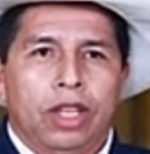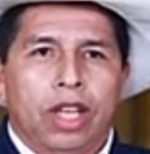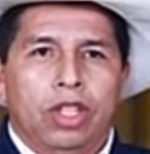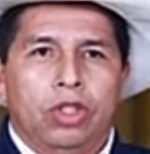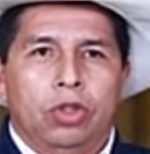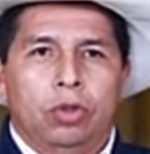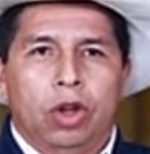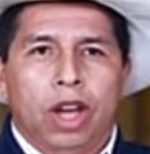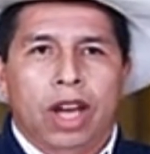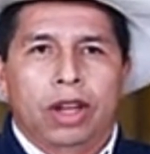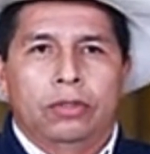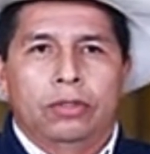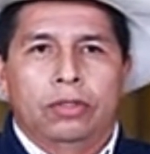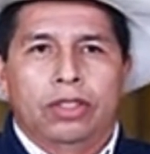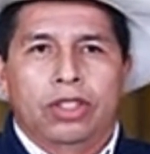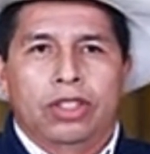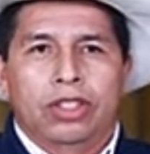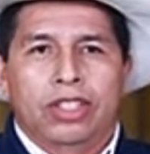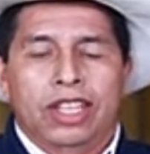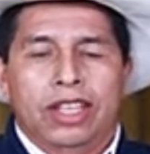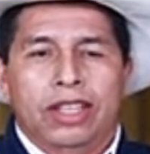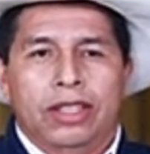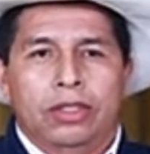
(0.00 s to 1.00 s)
A drive in
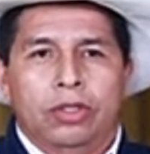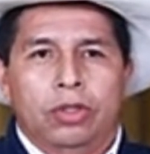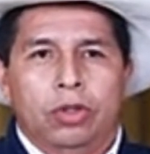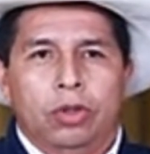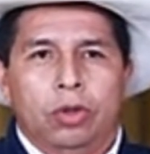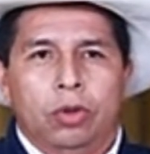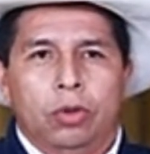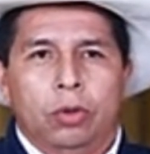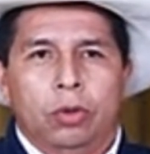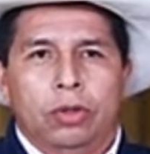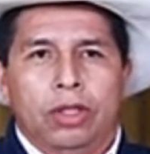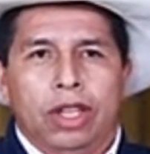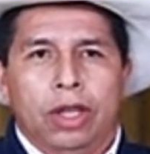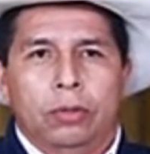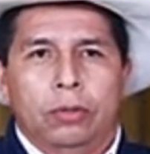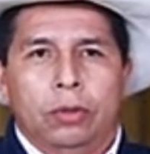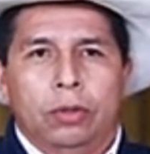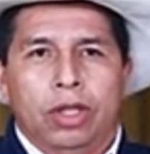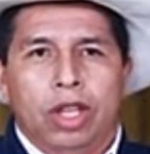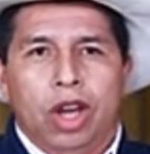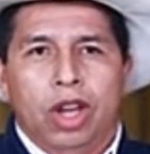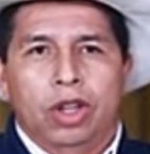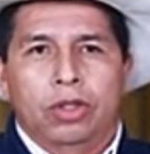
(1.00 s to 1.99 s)
G2 can
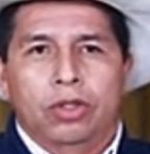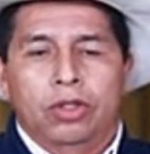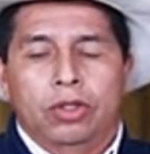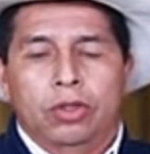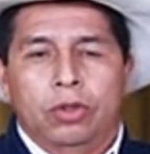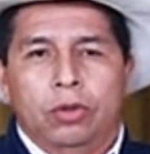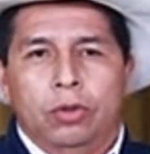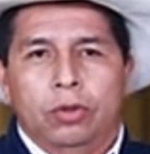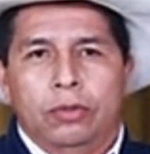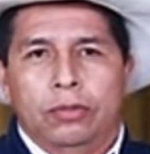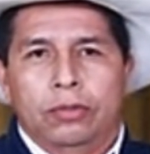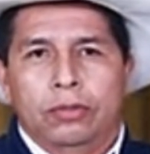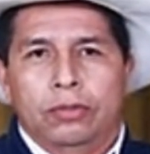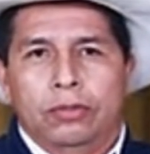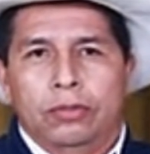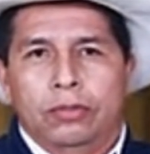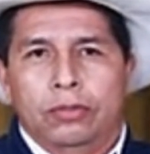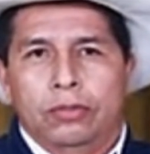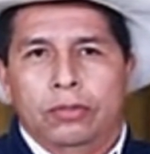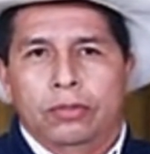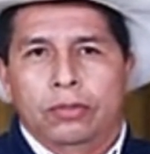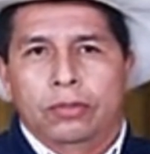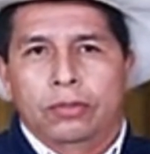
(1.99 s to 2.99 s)
belong to
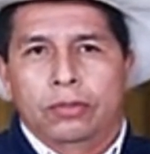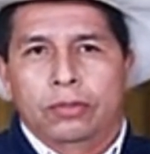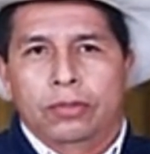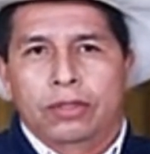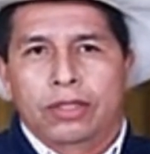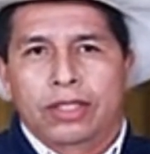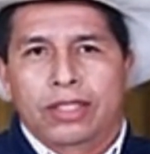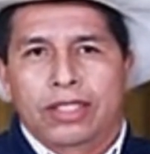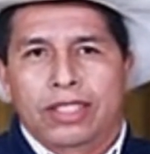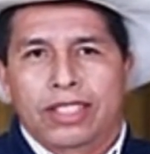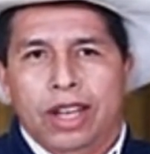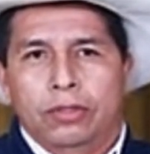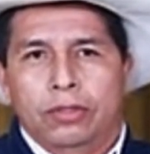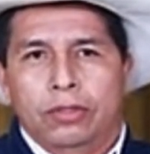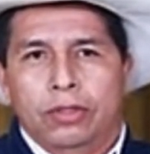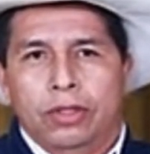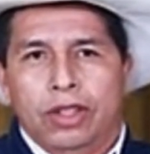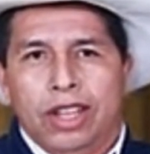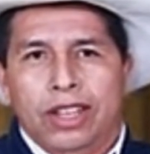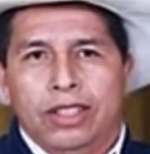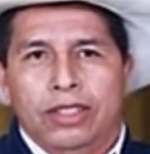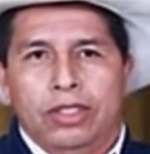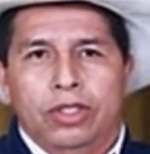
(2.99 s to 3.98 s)
safe
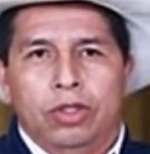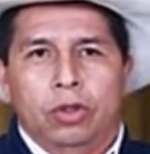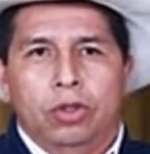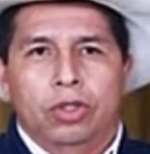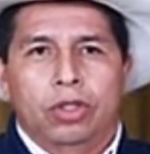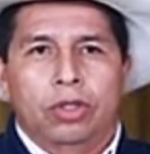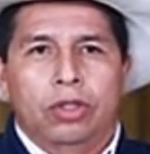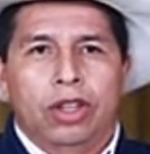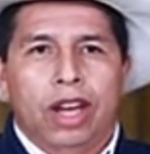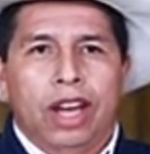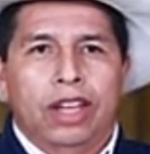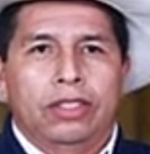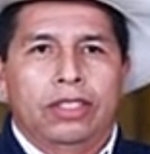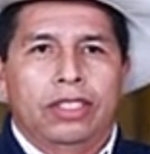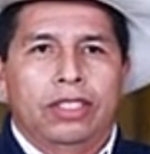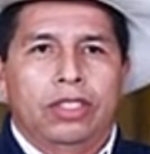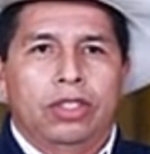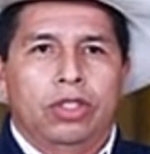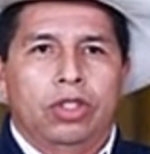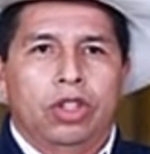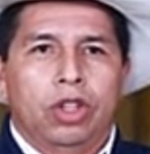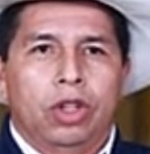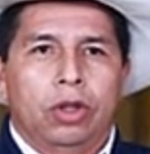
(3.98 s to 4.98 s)
things or do not
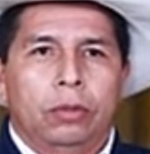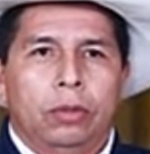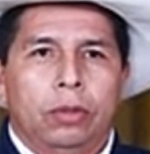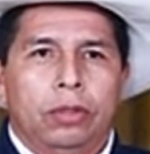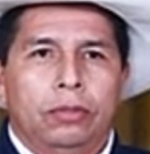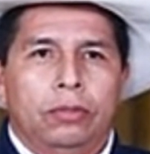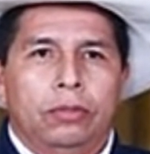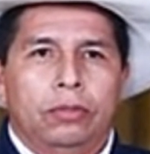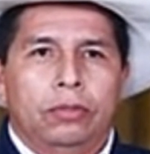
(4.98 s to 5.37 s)
disturb.